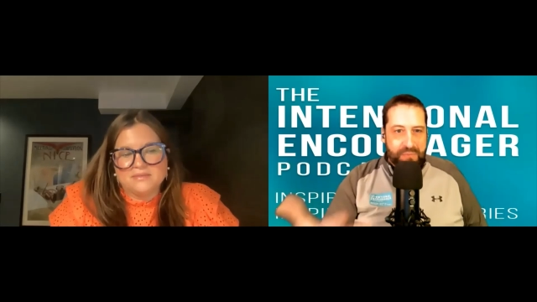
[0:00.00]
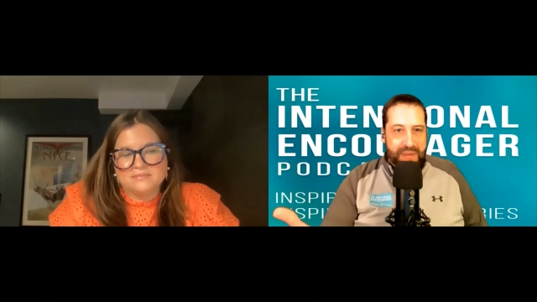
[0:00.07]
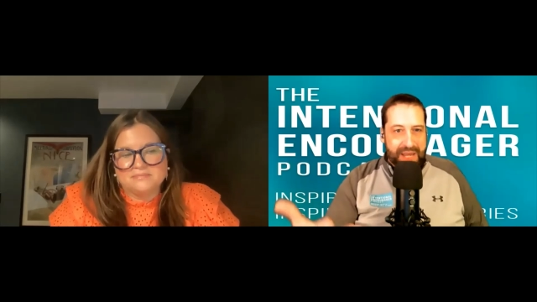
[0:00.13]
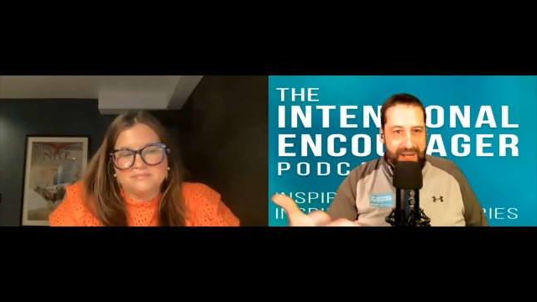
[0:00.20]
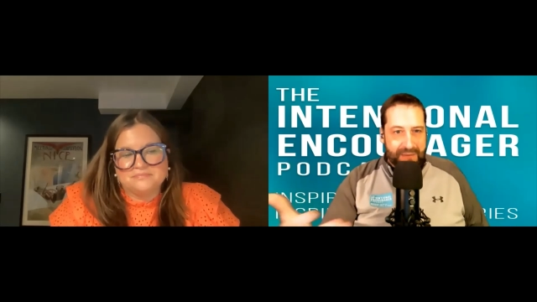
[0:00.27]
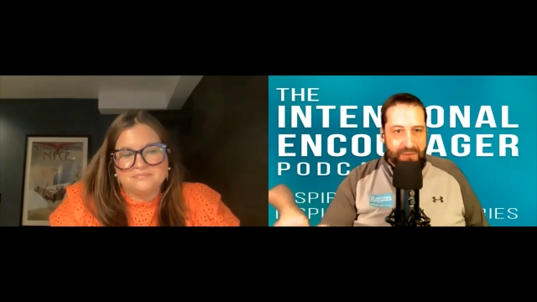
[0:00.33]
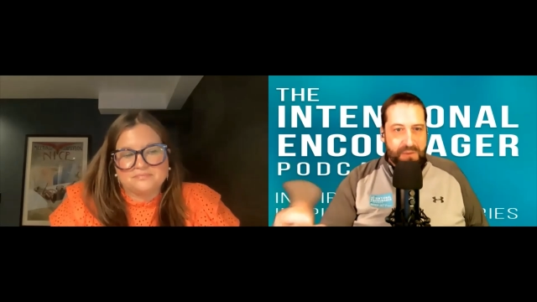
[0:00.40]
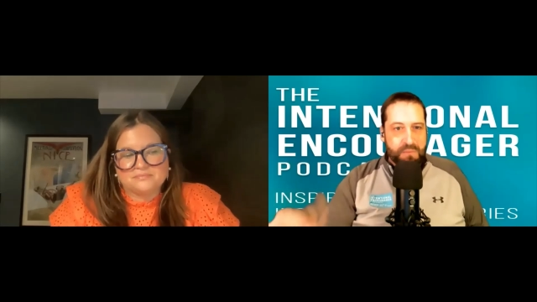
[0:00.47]
Speaker 1: bed
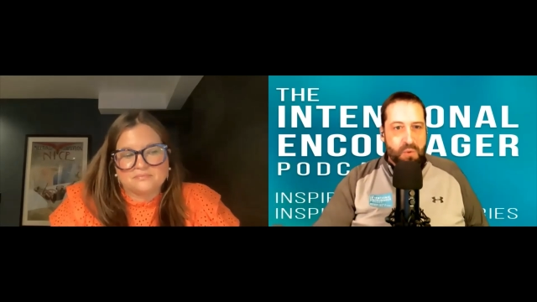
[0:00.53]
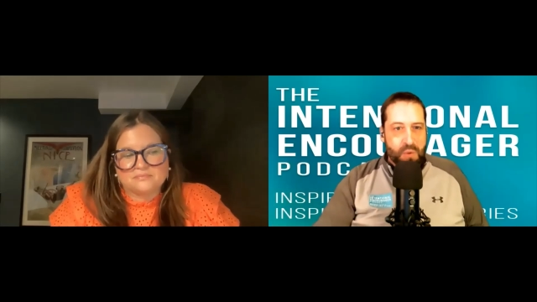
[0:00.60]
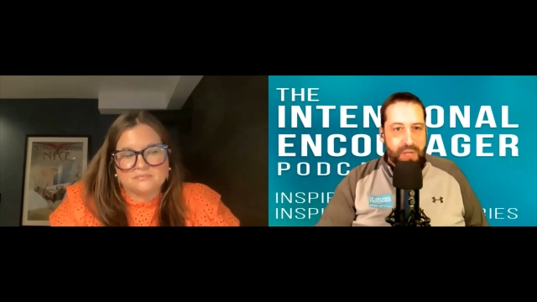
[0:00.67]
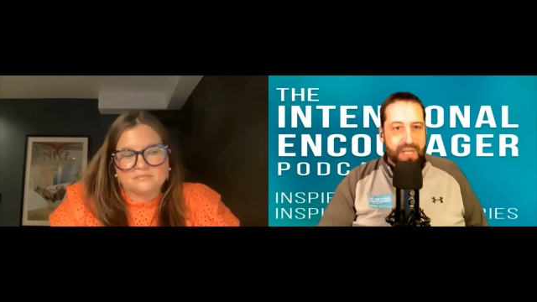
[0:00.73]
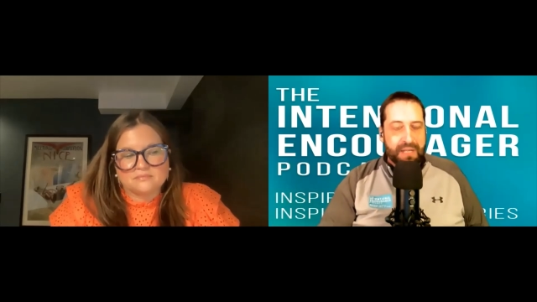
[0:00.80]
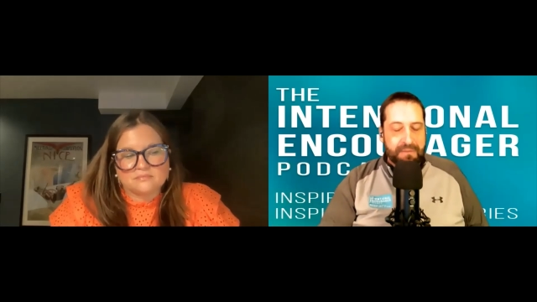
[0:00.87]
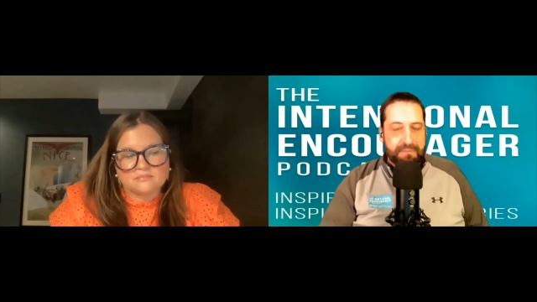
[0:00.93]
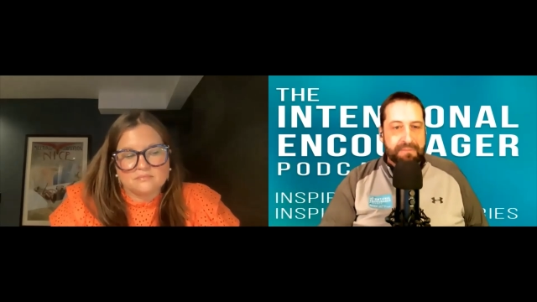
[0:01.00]
every morning
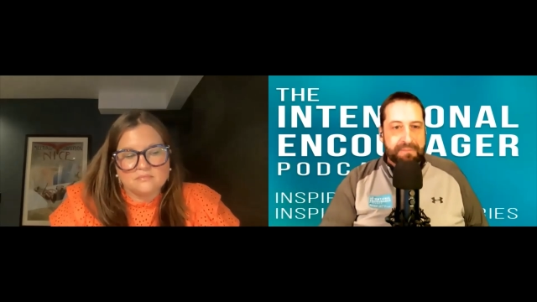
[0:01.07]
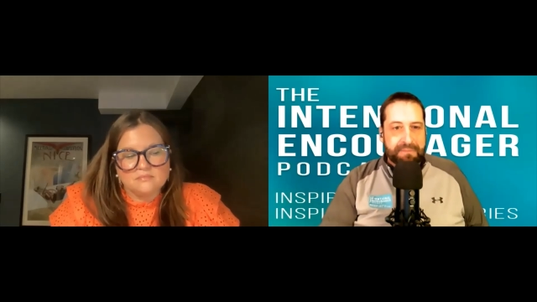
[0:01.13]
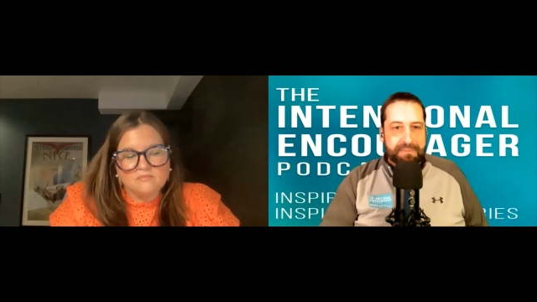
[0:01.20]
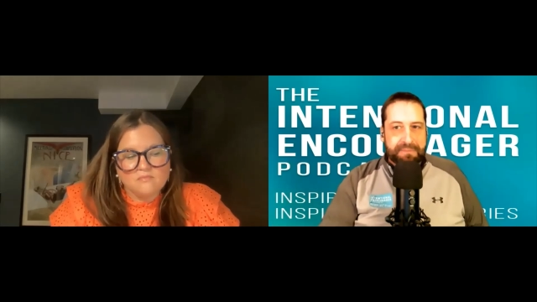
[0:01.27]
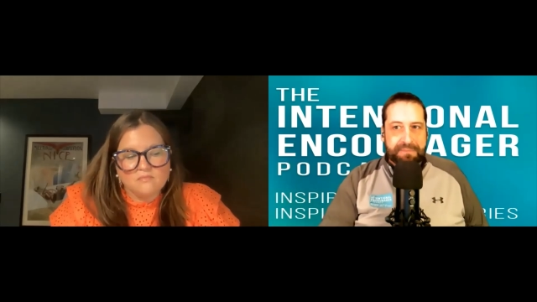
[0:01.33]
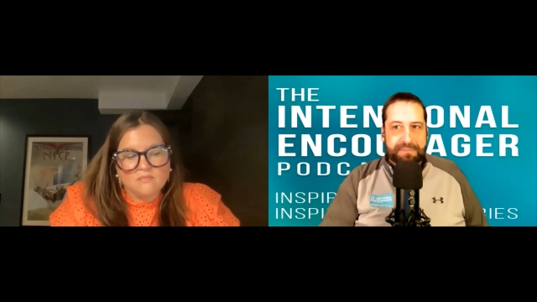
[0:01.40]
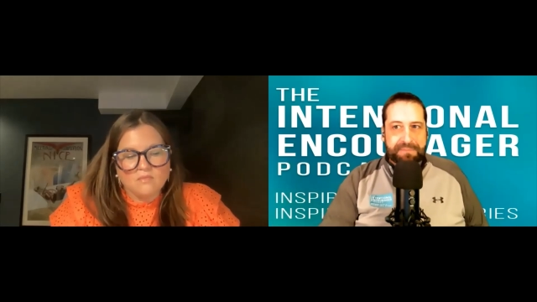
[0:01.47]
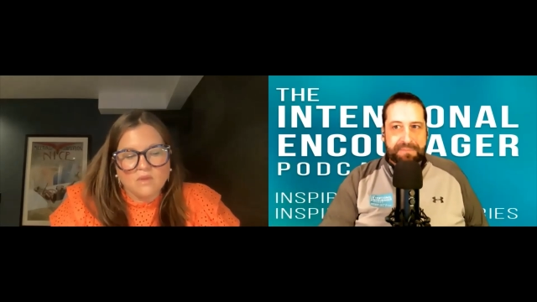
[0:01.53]

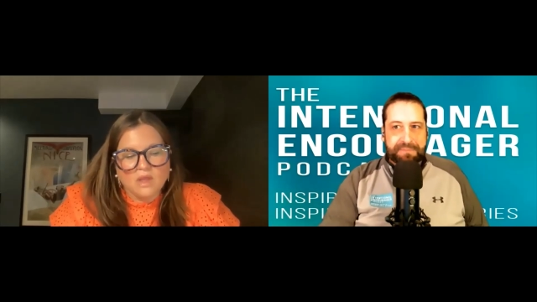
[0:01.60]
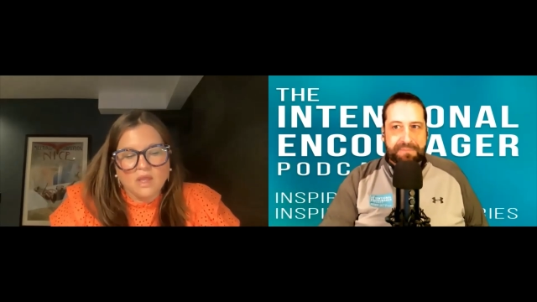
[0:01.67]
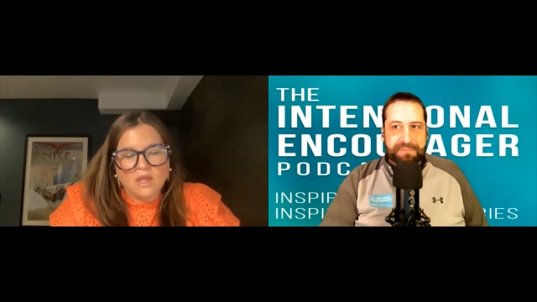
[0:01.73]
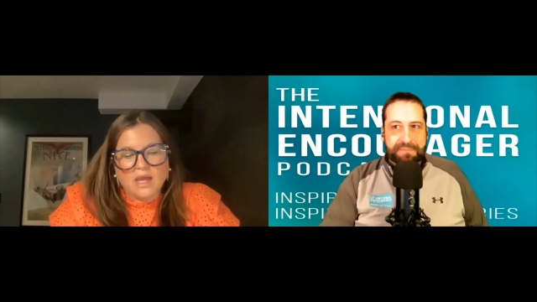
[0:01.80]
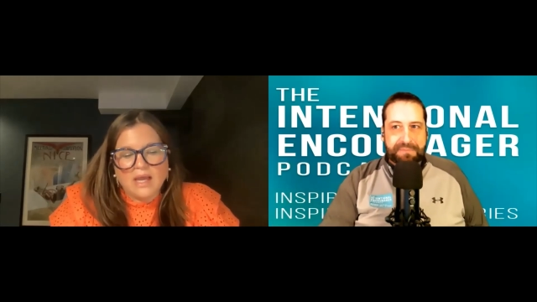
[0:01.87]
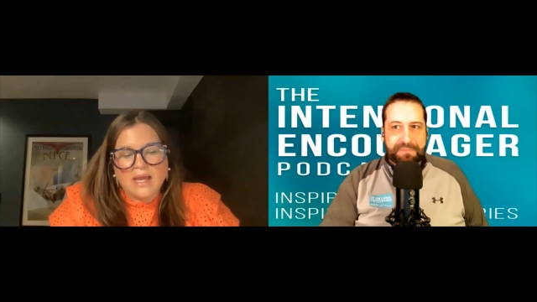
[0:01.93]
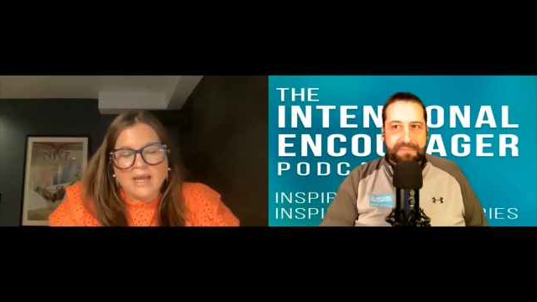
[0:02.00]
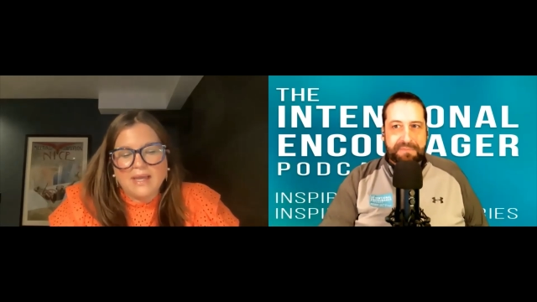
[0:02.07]

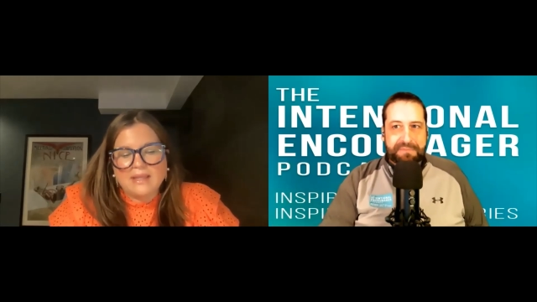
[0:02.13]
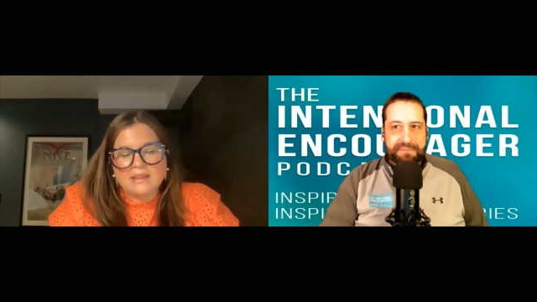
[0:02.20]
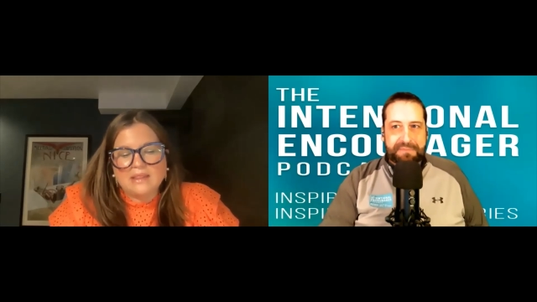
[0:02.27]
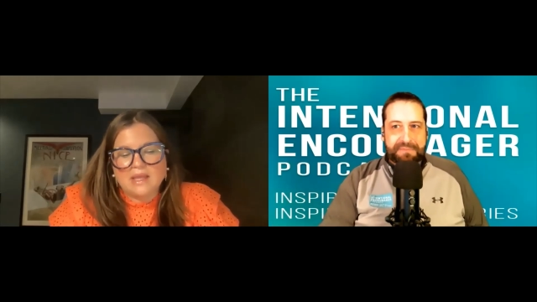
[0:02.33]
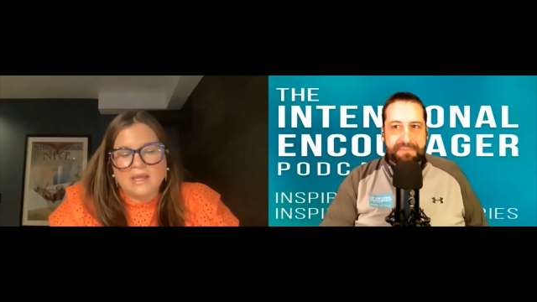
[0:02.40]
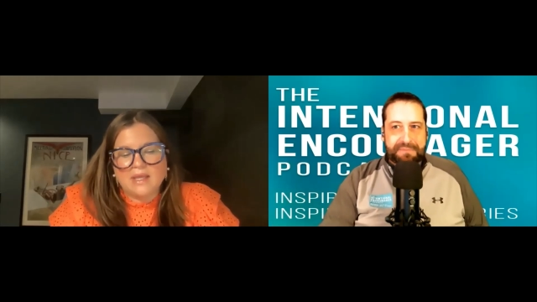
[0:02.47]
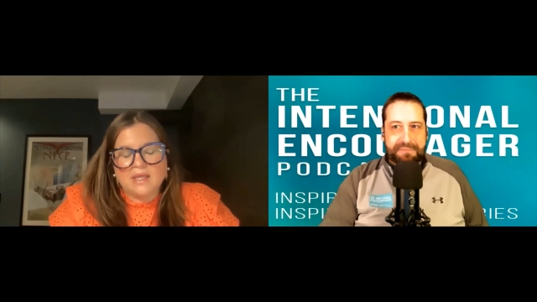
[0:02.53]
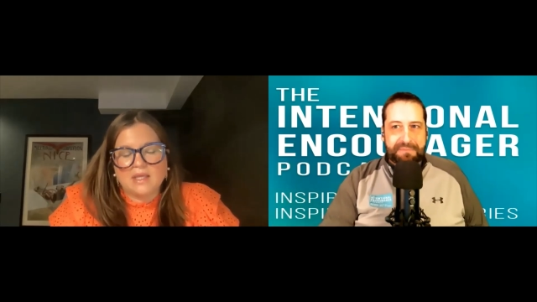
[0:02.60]
Speaker 2: i
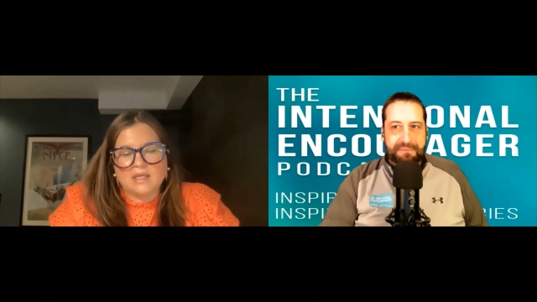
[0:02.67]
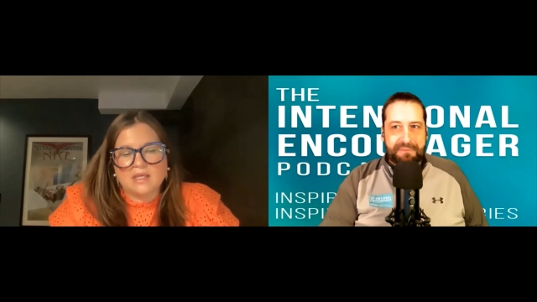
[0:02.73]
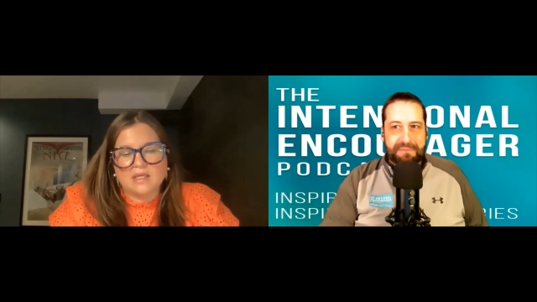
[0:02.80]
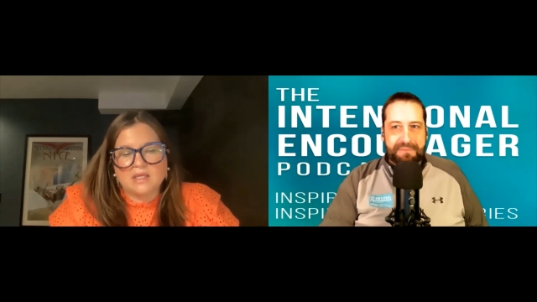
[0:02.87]
like